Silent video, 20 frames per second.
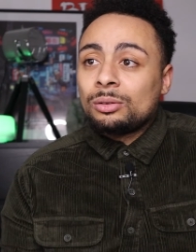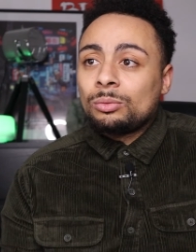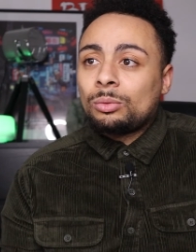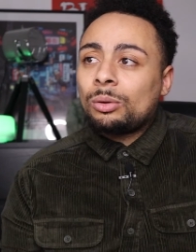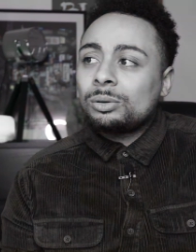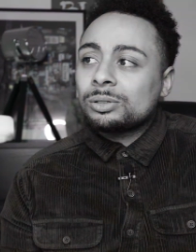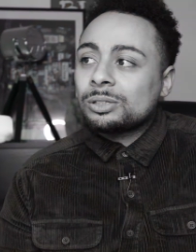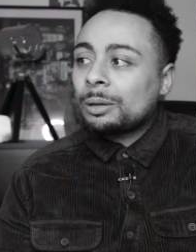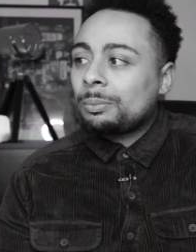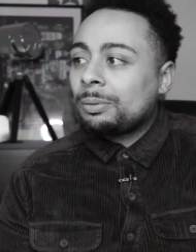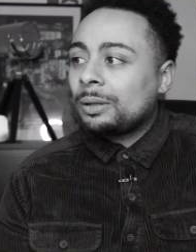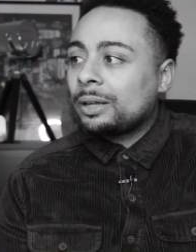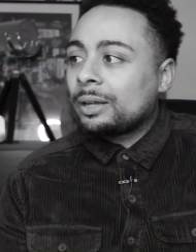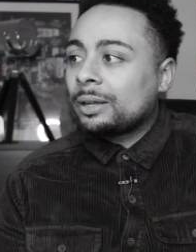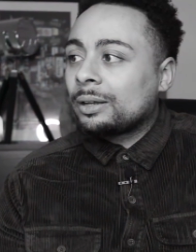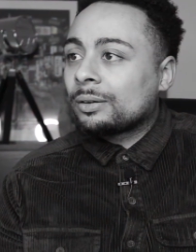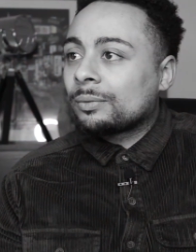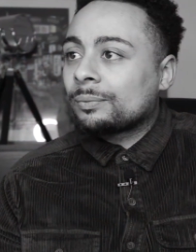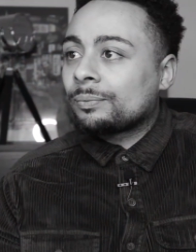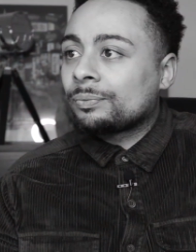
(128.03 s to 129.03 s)
What, was I
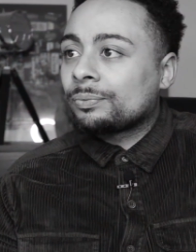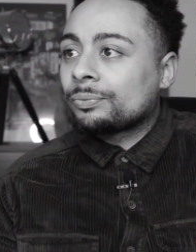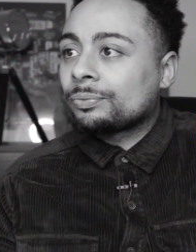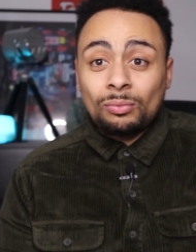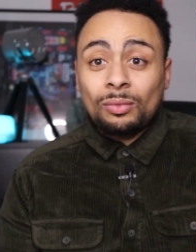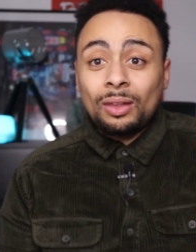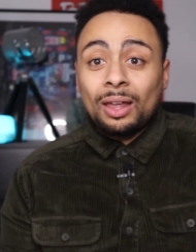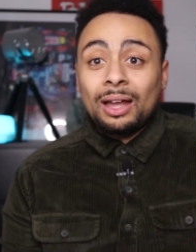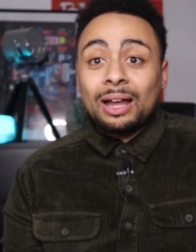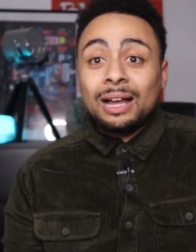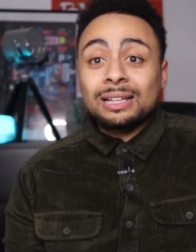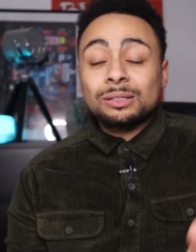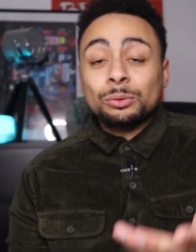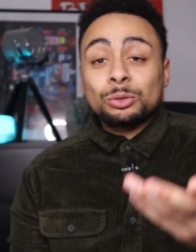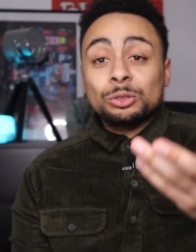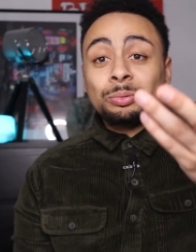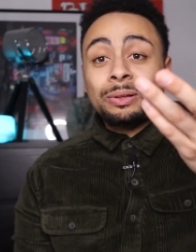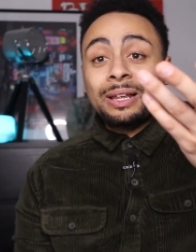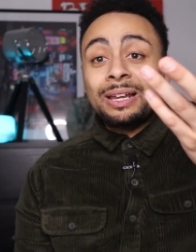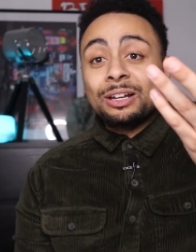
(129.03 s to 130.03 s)
playing? As I
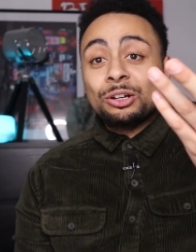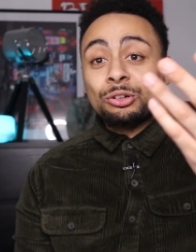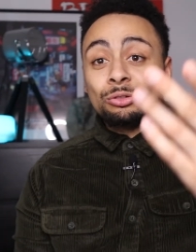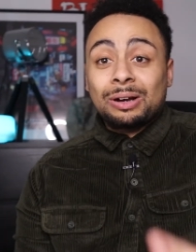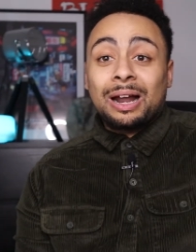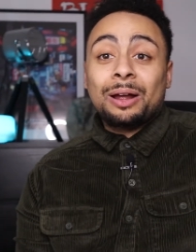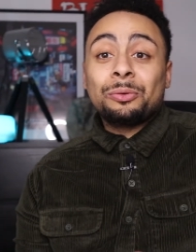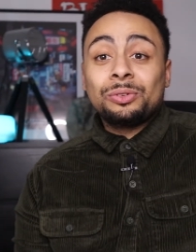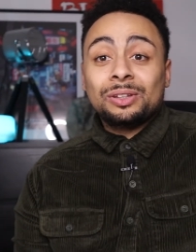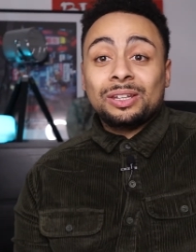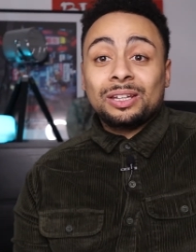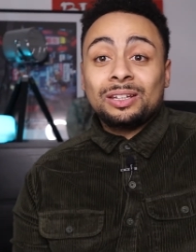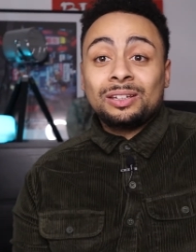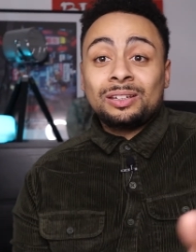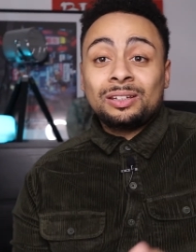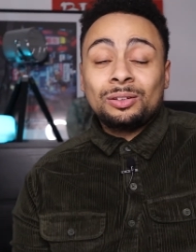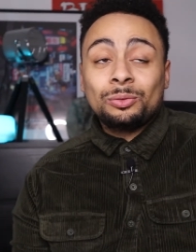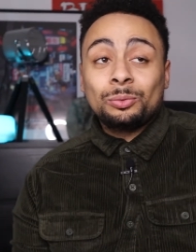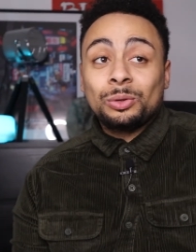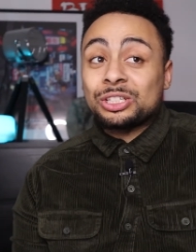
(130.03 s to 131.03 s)
was playing
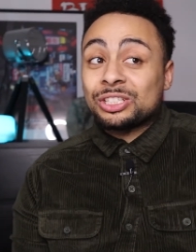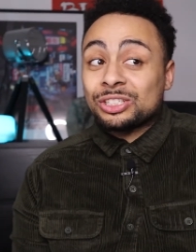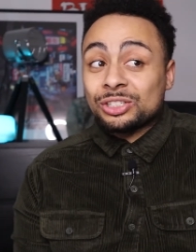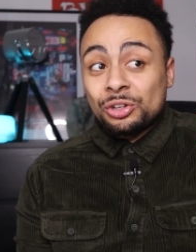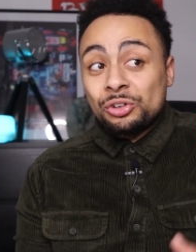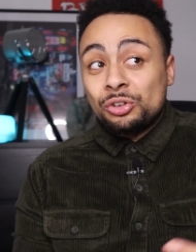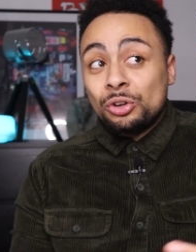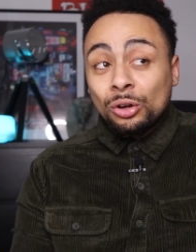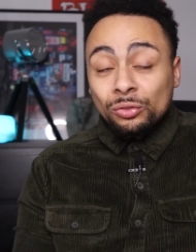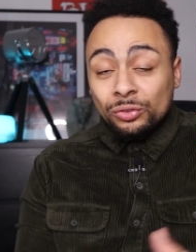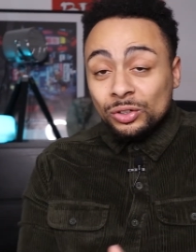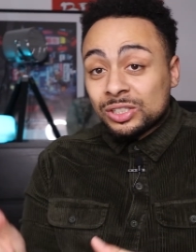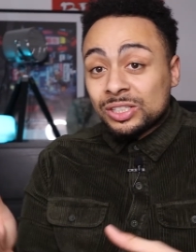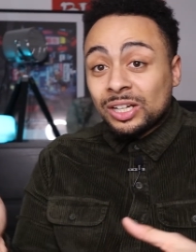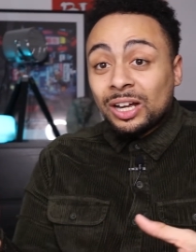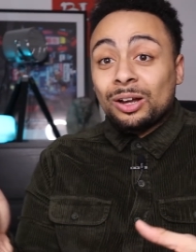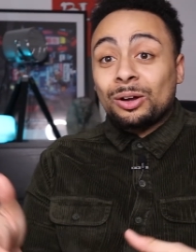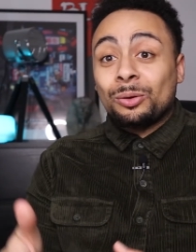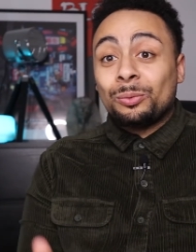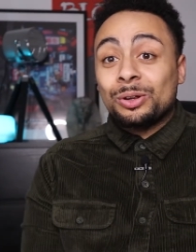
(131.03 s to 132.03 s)
Grounded, which is another
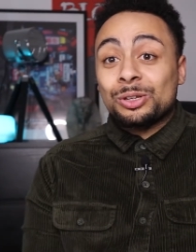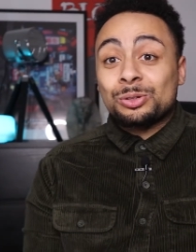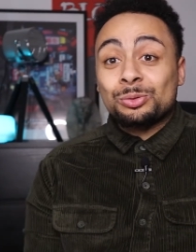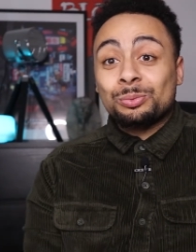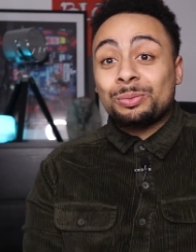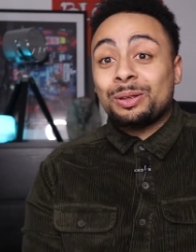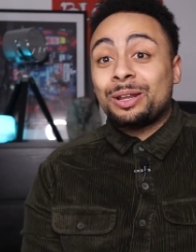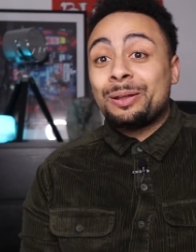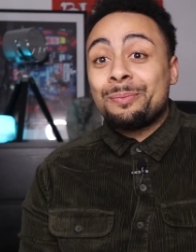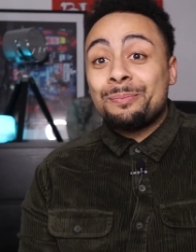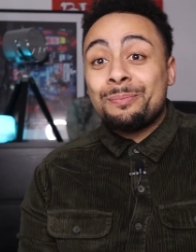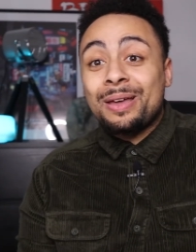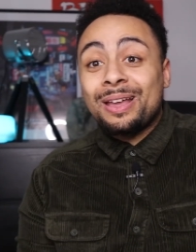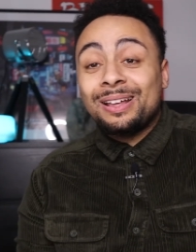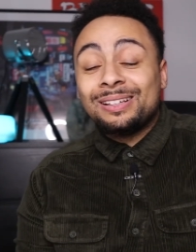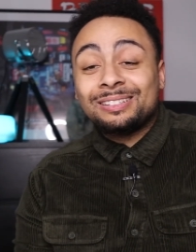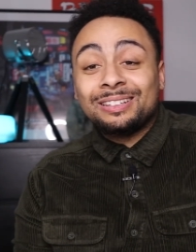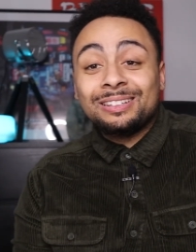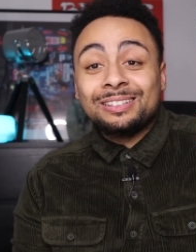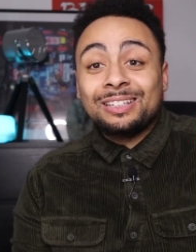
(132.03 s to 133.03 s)
title which would be an
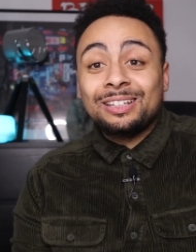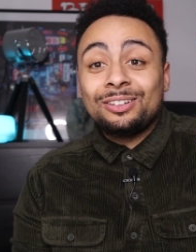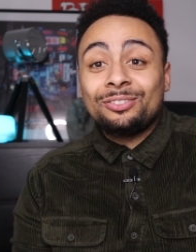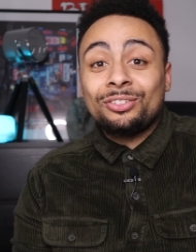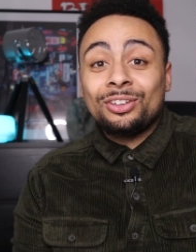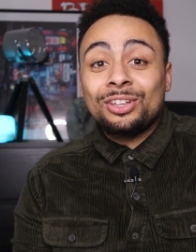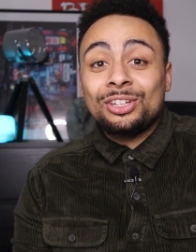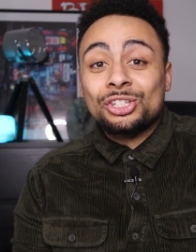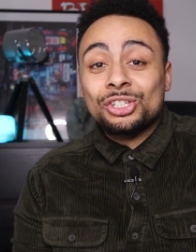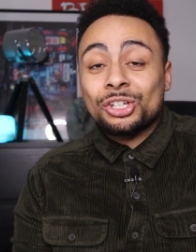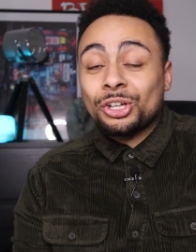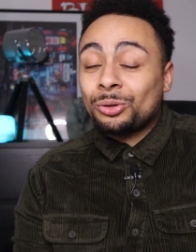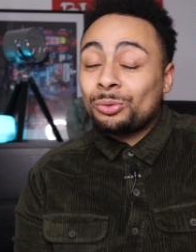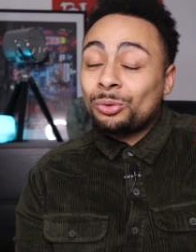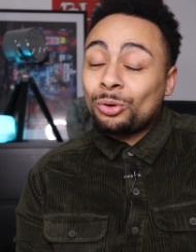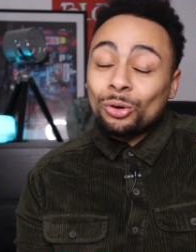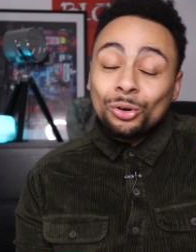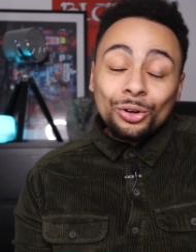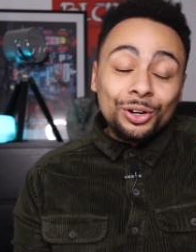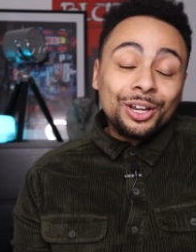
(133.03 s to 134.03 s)
amazing TV show,
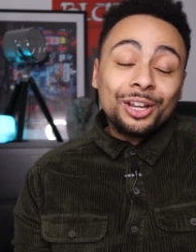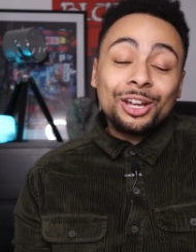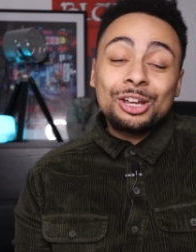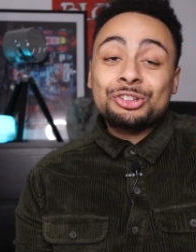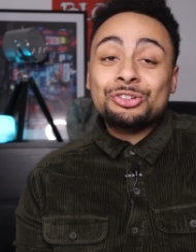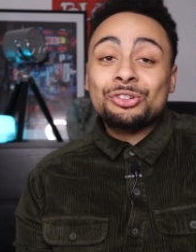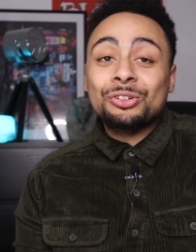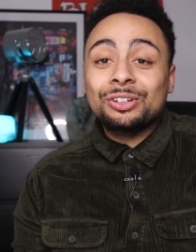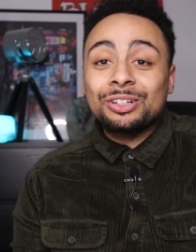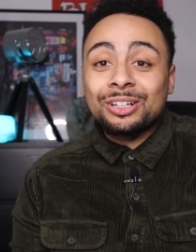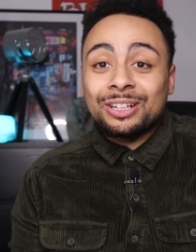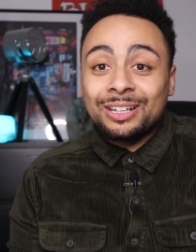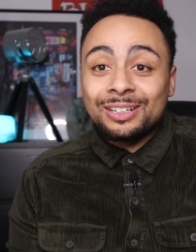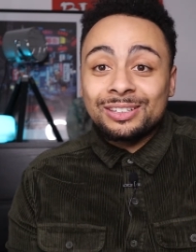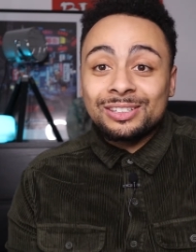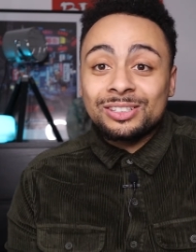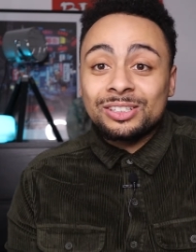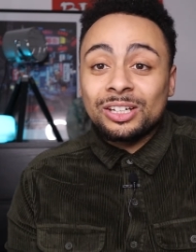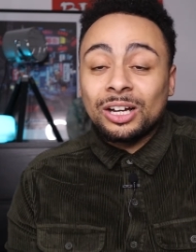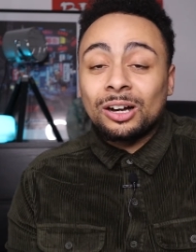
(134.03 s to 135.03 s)
Honey, I Shrunk the
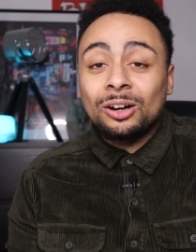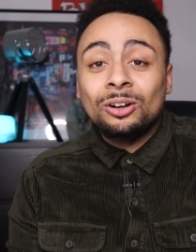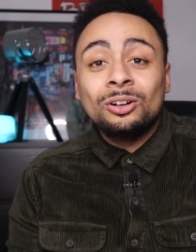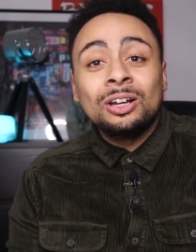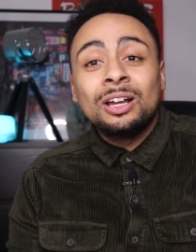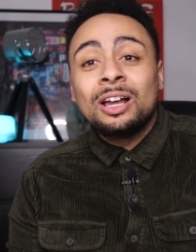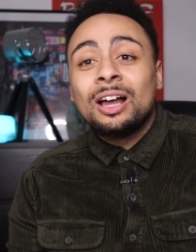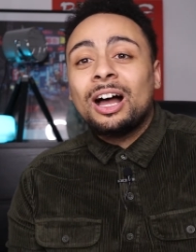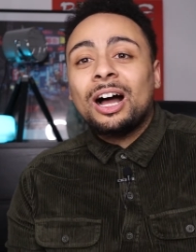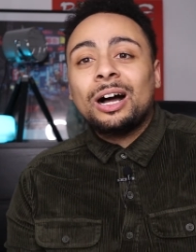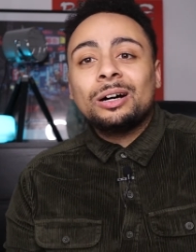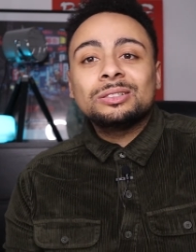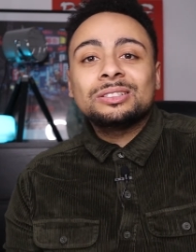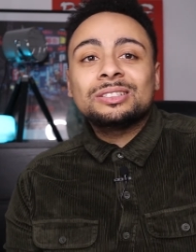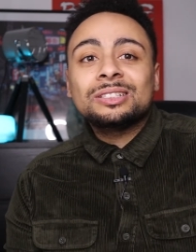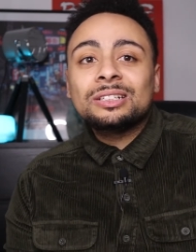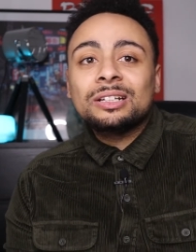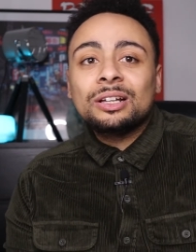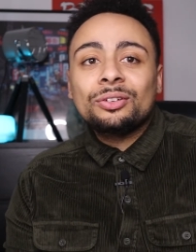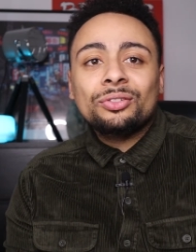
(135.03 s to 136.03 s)
Kid style. I was
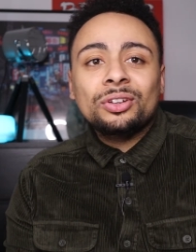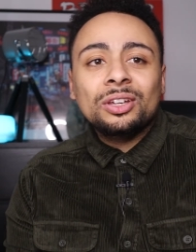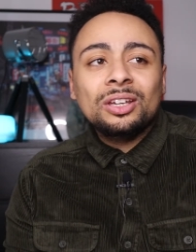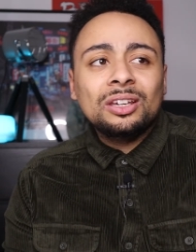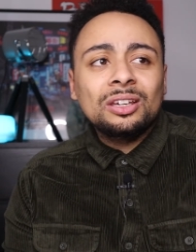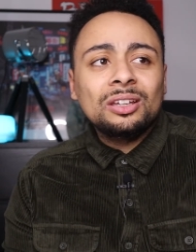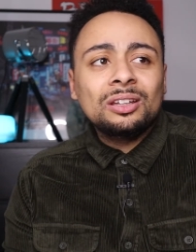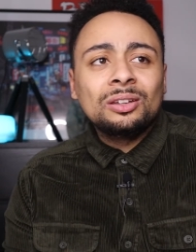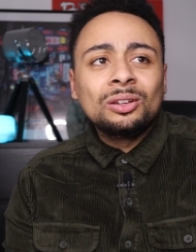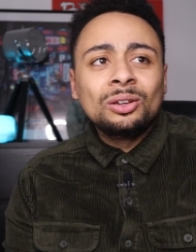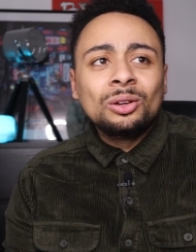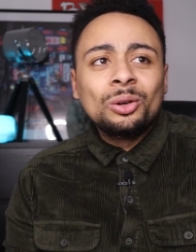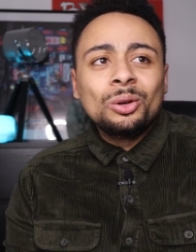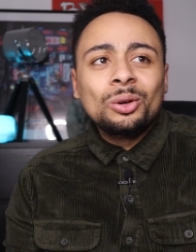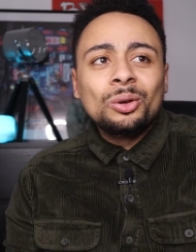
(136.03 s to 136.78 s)
sitting there thinking,